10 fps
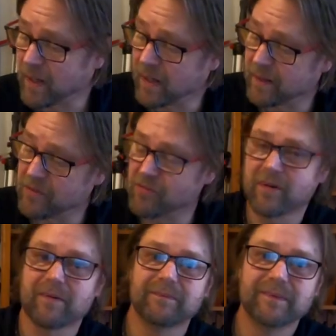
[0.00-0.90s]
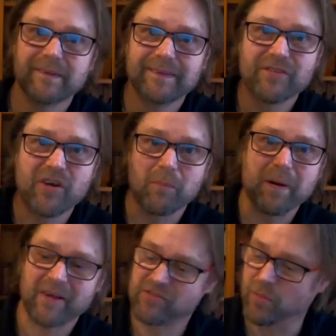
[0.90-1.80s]
Uh, these little gel
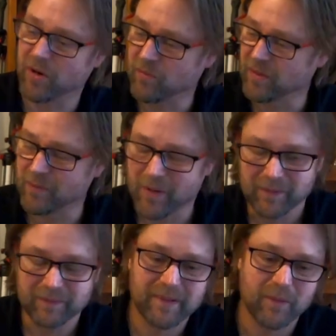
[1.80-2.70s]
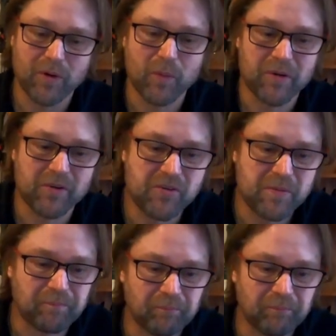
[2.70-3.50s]
packs work really well. They work wonders.